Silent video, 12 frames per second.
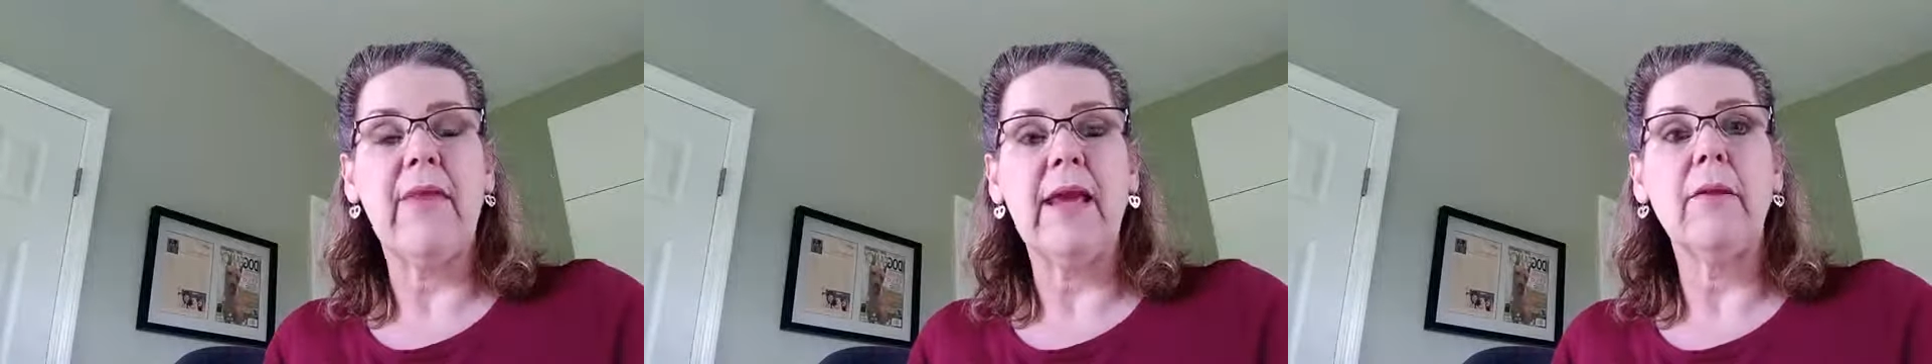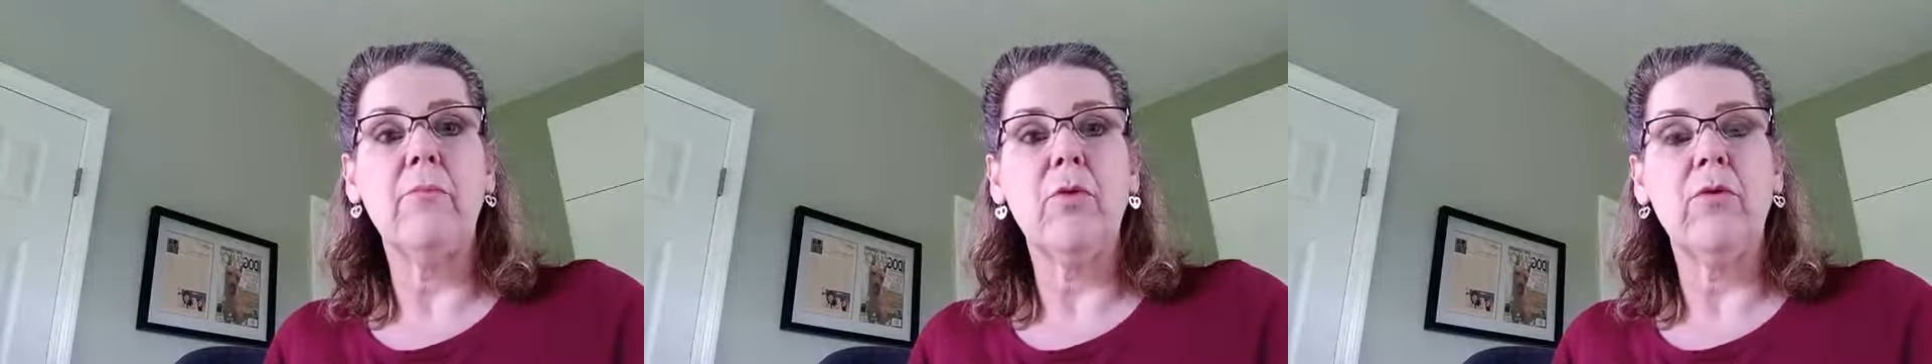They
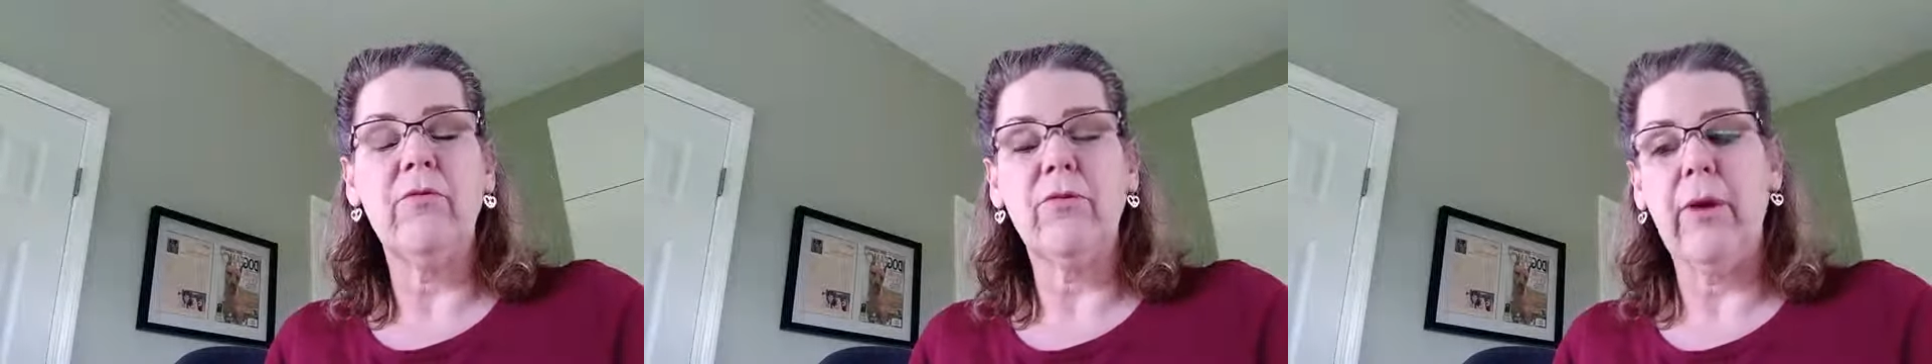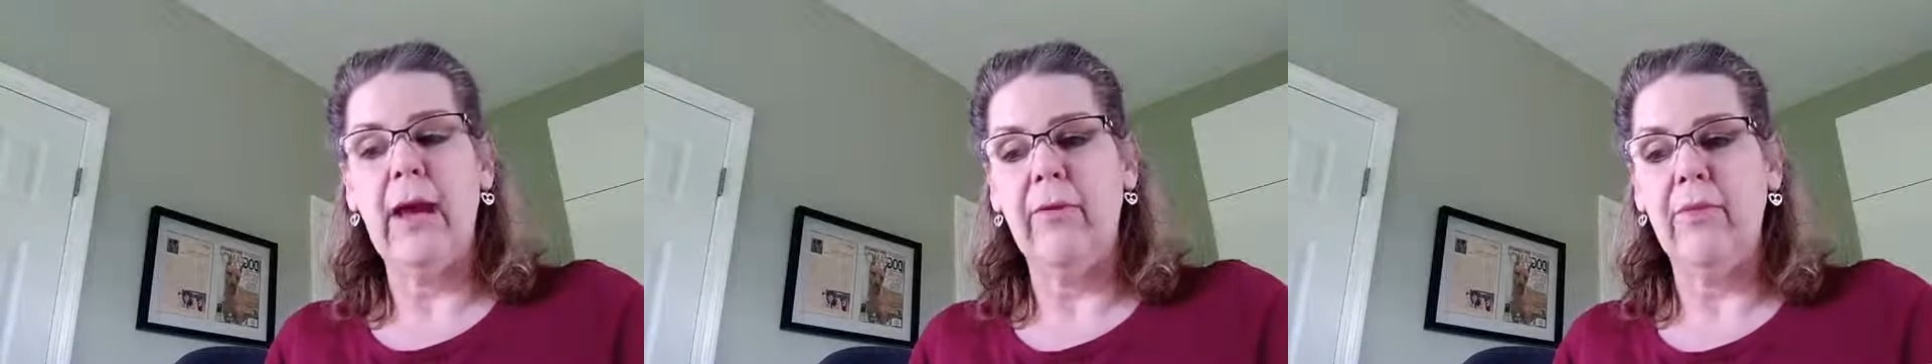can move
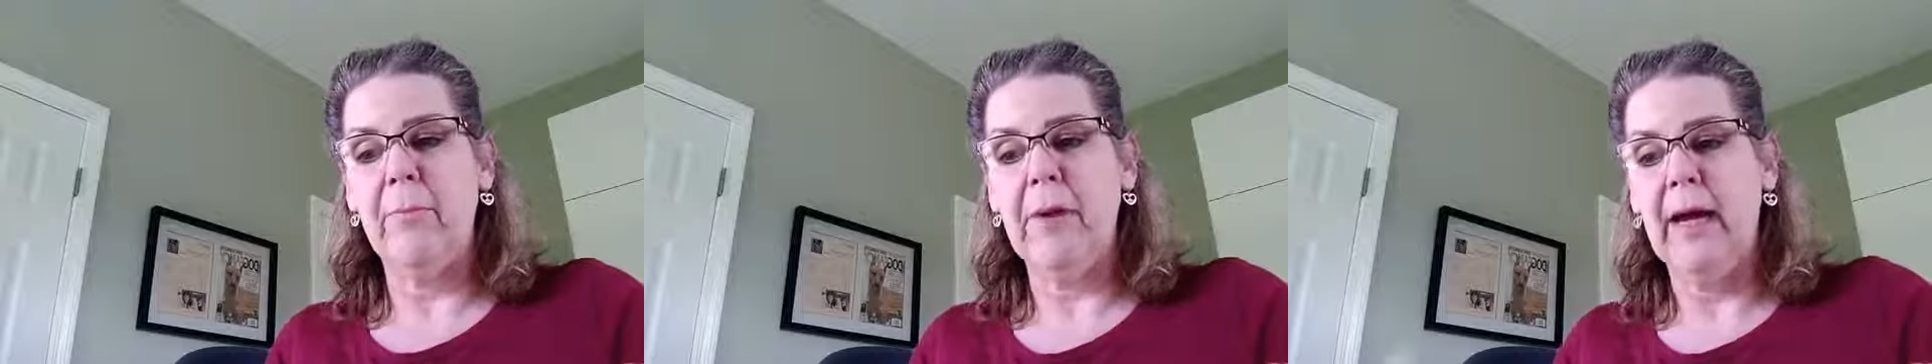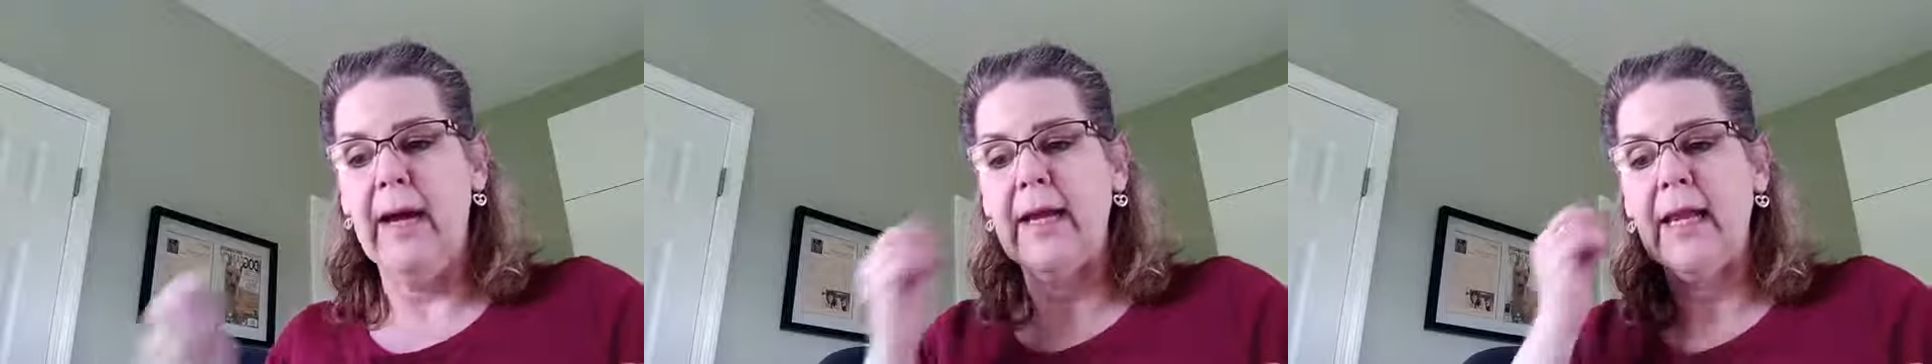throughout the
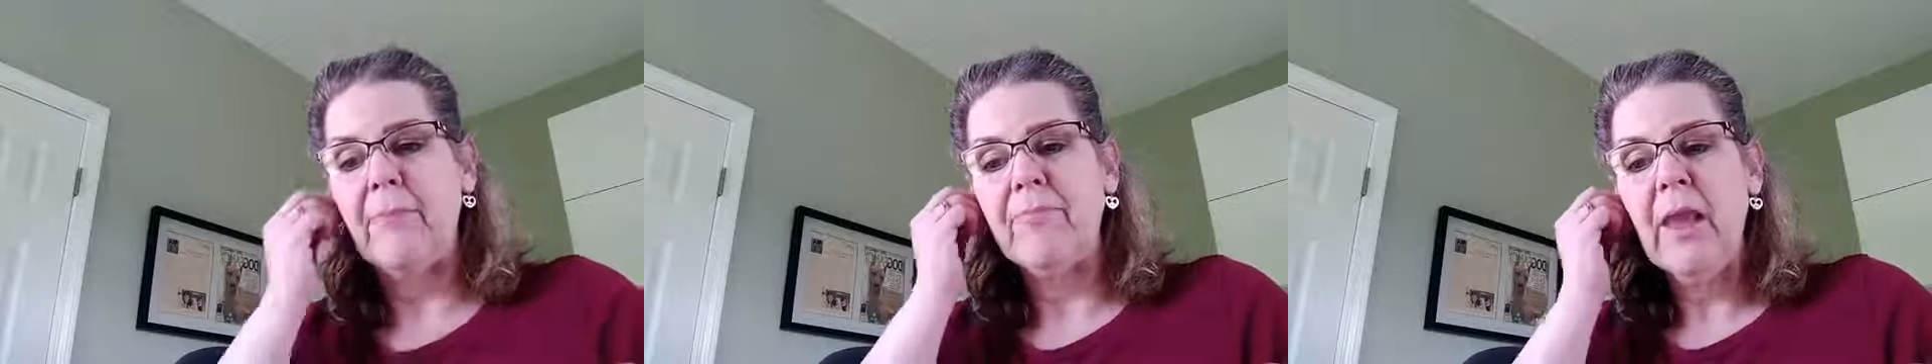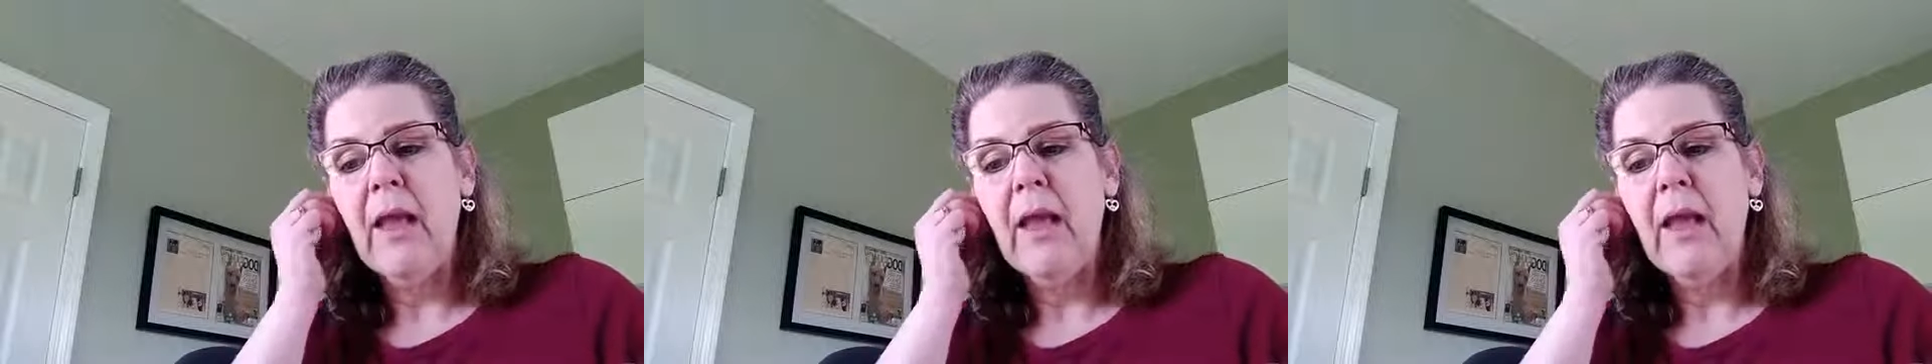body.